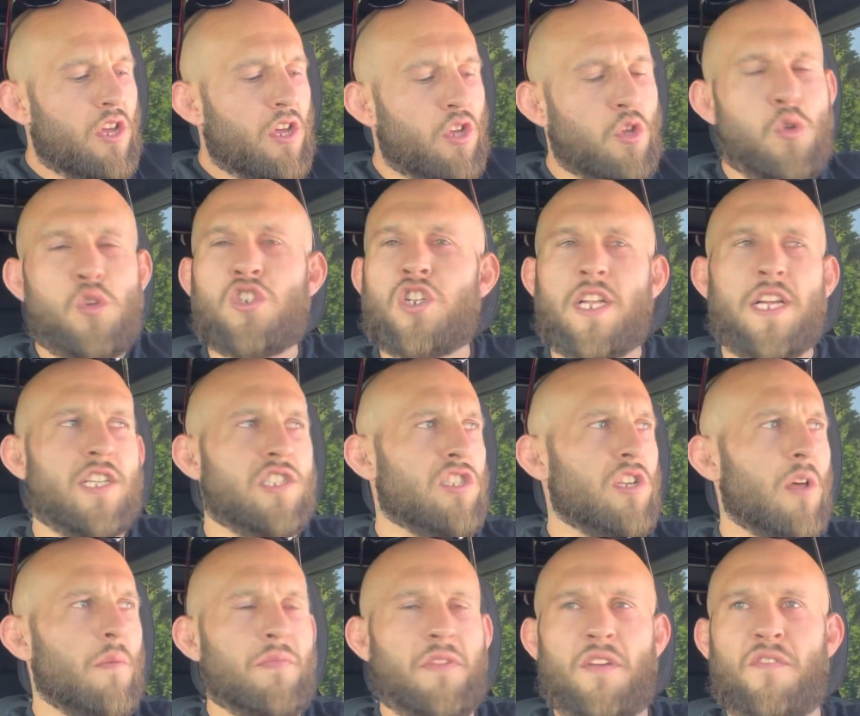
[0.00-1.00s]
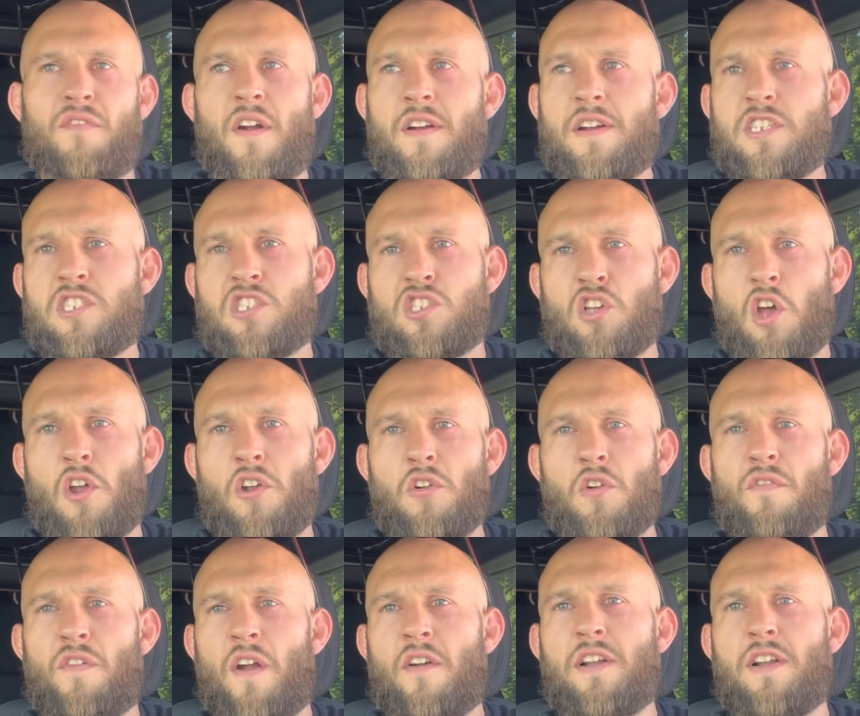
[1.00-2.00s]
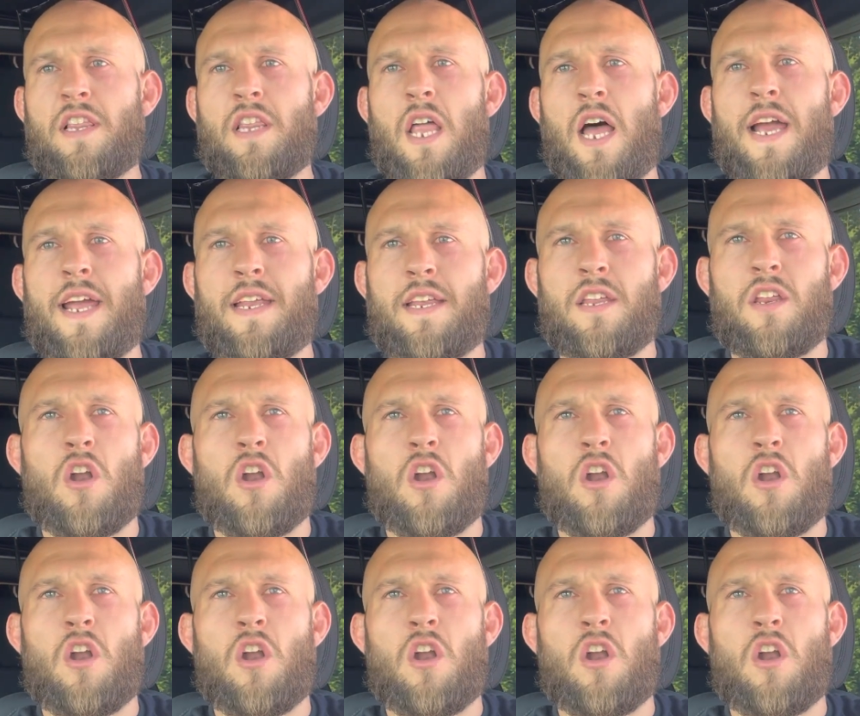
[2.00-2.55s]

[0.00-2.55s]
Usually it's something very subtle, very light.